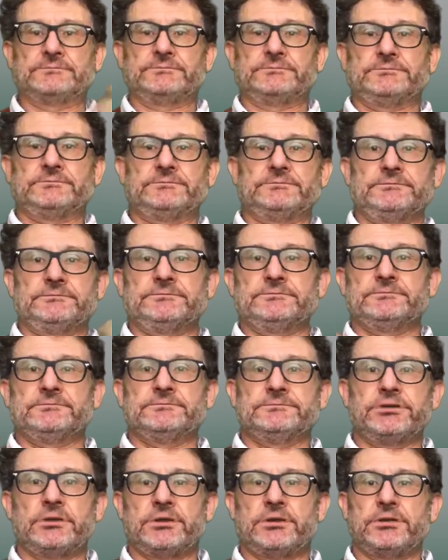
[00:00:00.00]
people
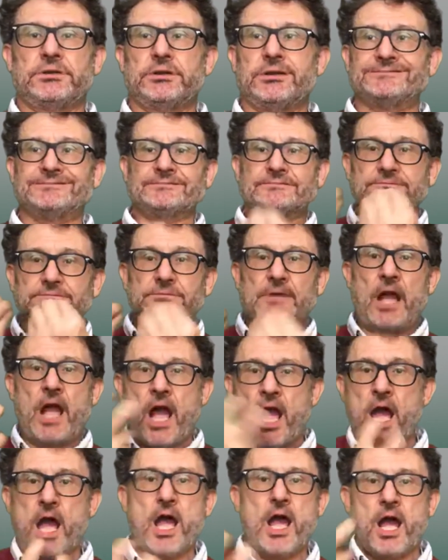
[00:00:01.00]
who have mental health
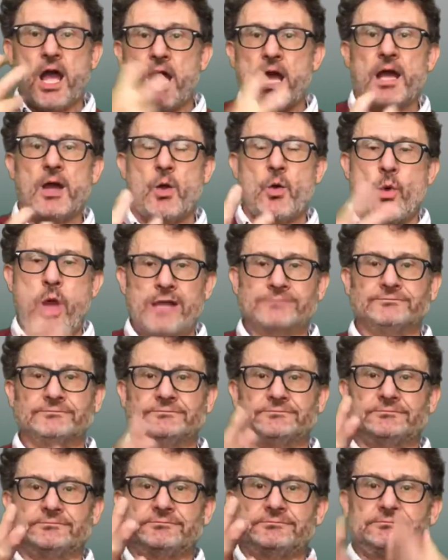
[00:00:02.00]
issues in
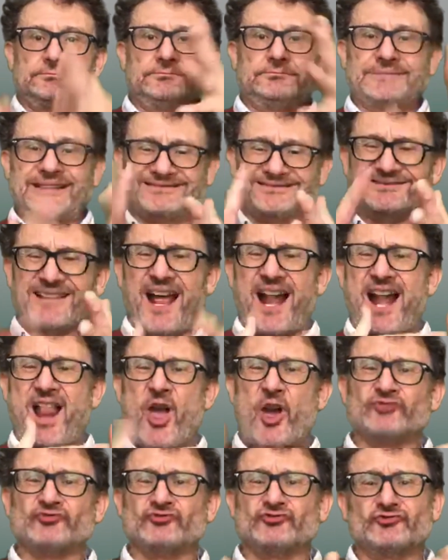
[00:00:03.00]
comparison to that of their
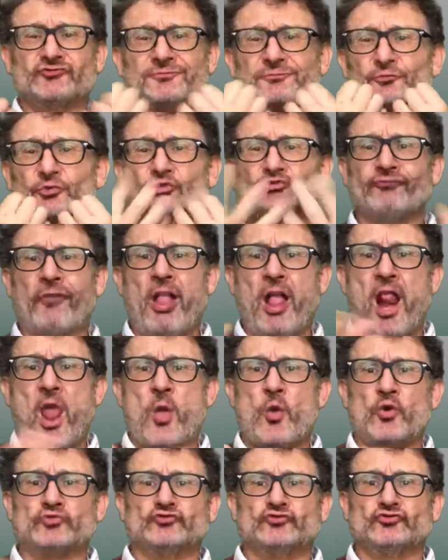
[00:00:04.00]
hearing
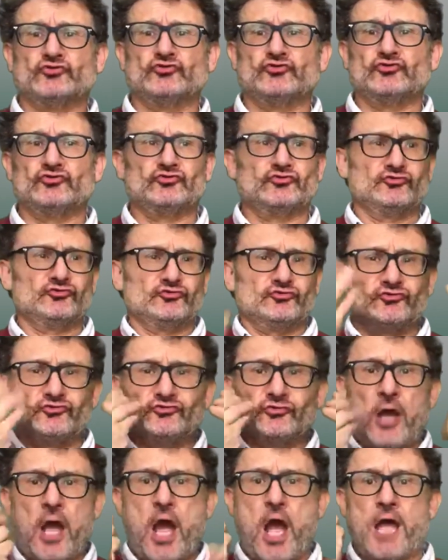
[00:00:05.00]
peers. Sign language
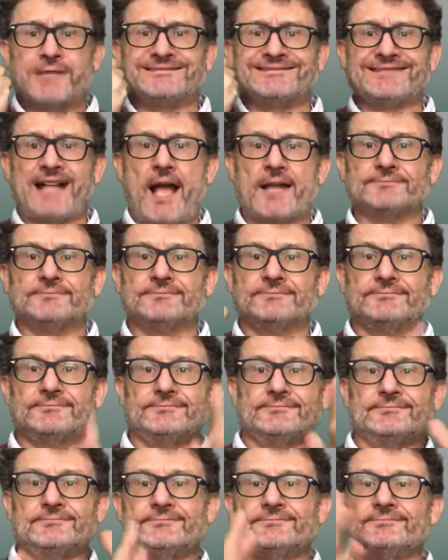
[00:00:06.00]
is a
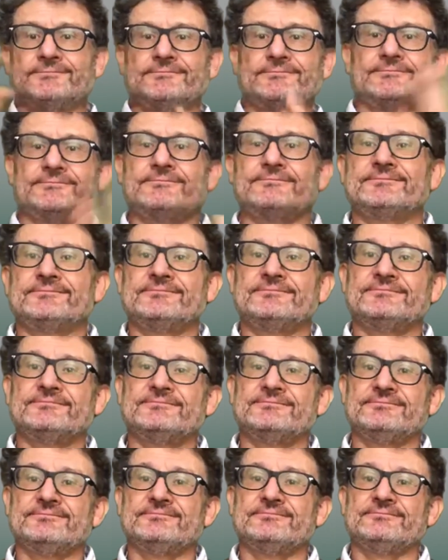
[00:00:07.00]
beautiful language.
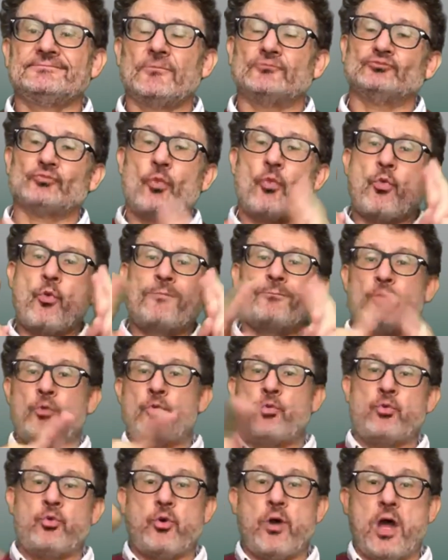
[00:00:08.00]
And
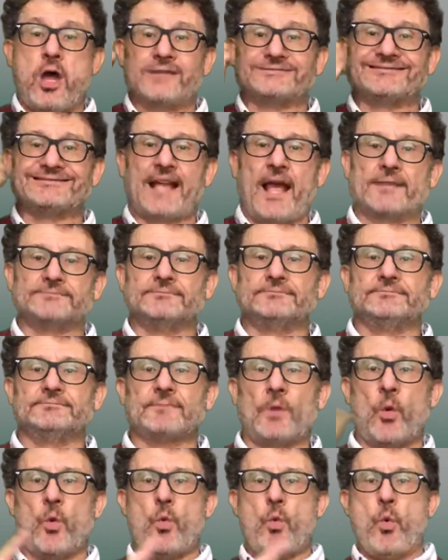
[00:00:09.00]
so I
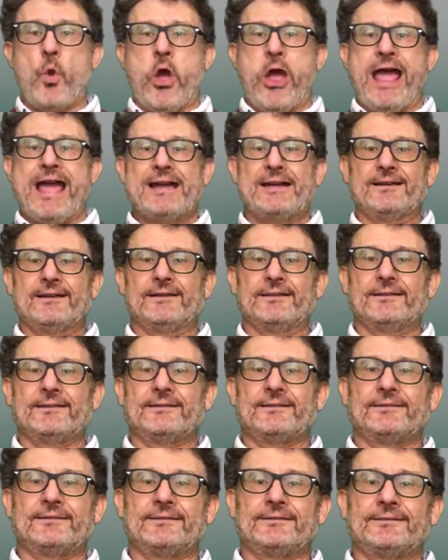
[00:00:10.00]
hope that just
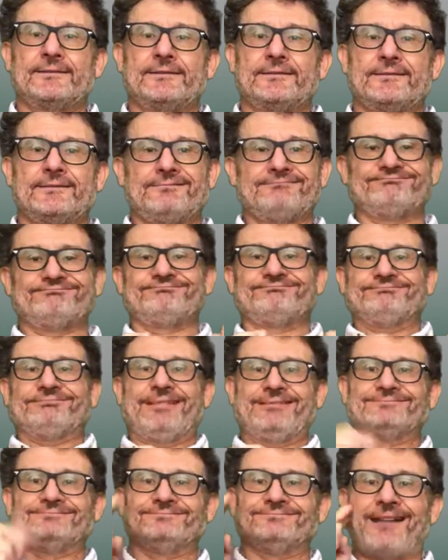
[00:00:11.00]
helps you have a greater
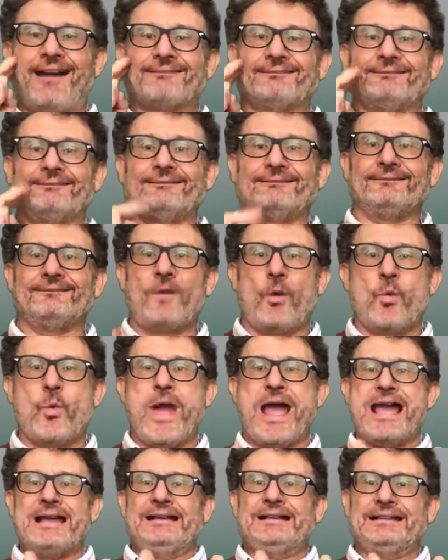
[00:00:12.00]
insight into
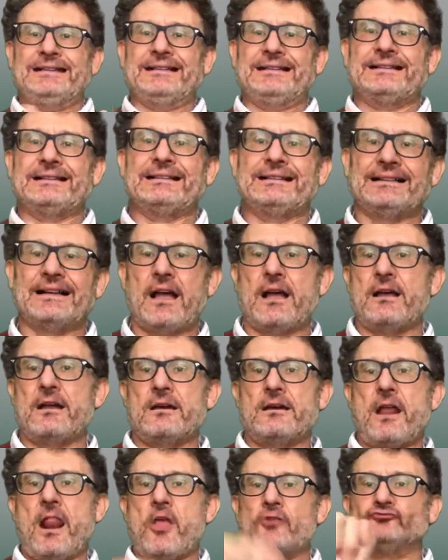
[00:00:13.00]
why deaf people
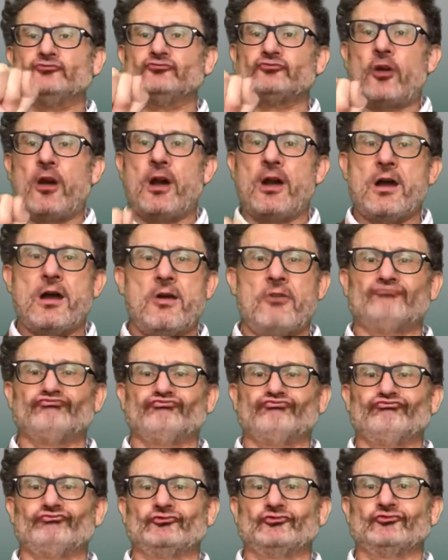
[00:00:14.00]
might be a
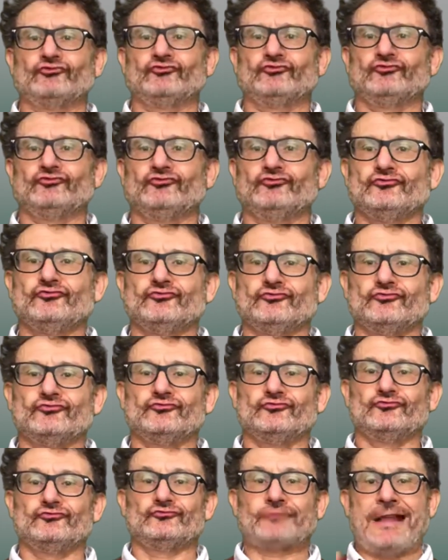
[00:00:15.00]
certain way,
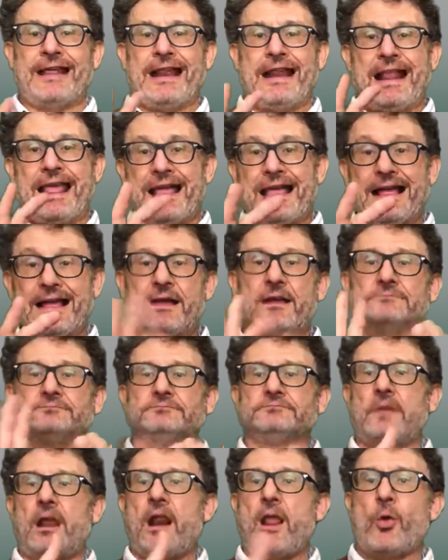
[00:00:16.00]
but also why their
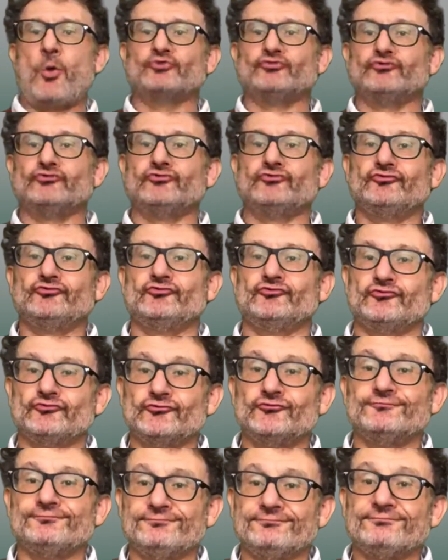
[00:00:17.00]
culture is
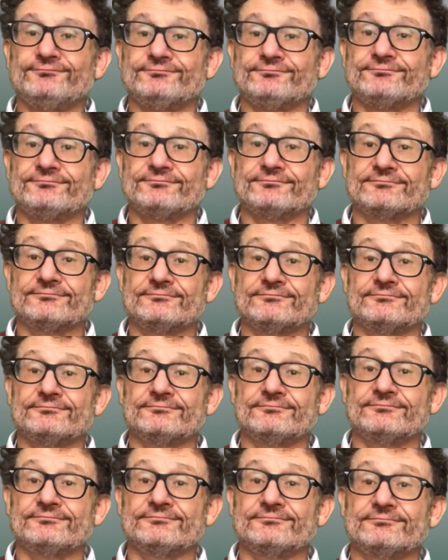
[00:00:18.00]
so rich and their
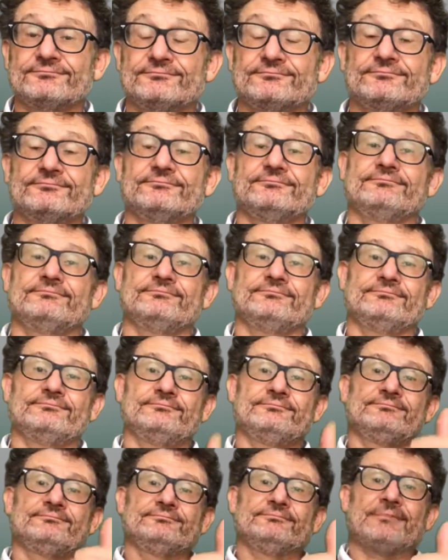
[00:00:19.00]
language.
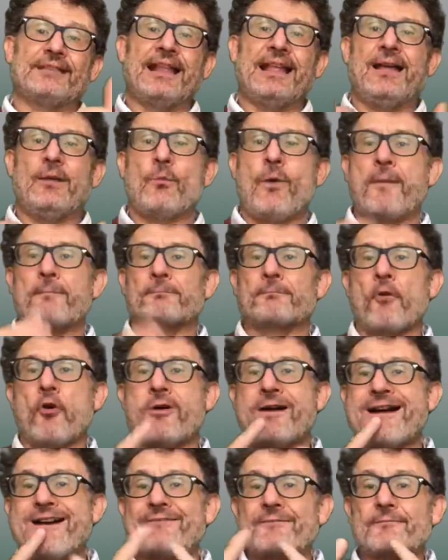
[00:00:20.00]
Okay, so if you
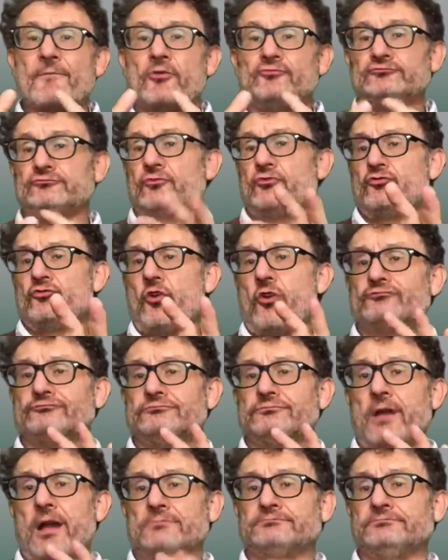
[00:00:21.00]
want any further
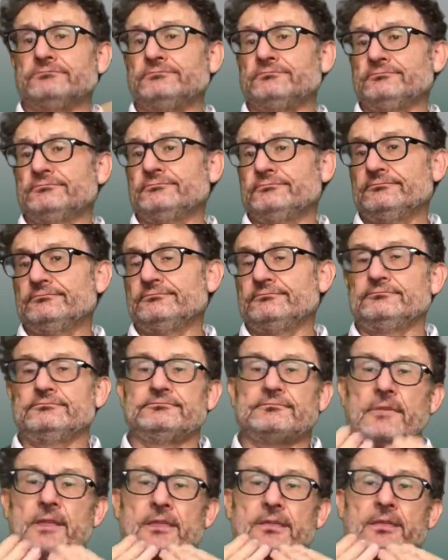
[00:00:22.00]
information, feel free to be in
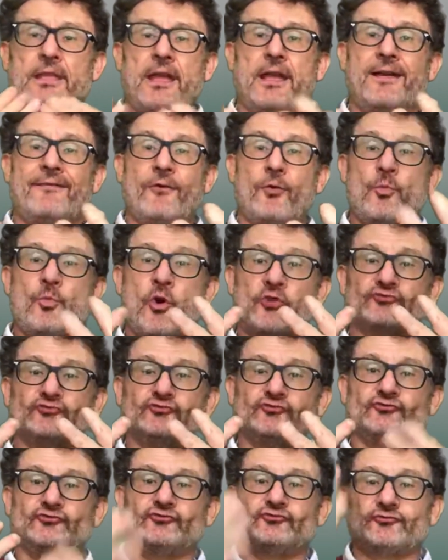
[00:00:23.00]
contact. And
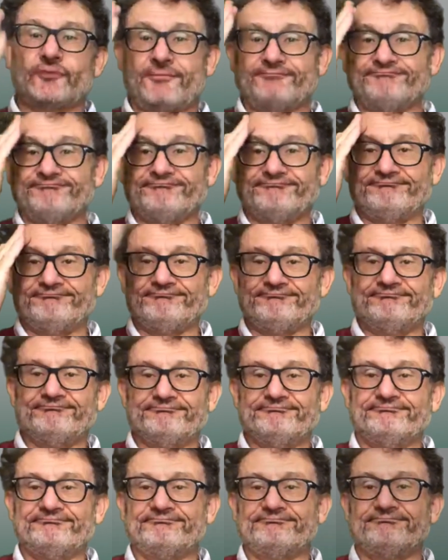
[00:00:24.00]
thank you for watching.
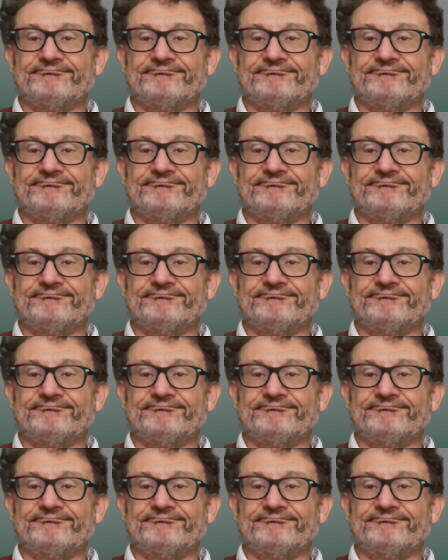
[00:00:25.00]
Farewell.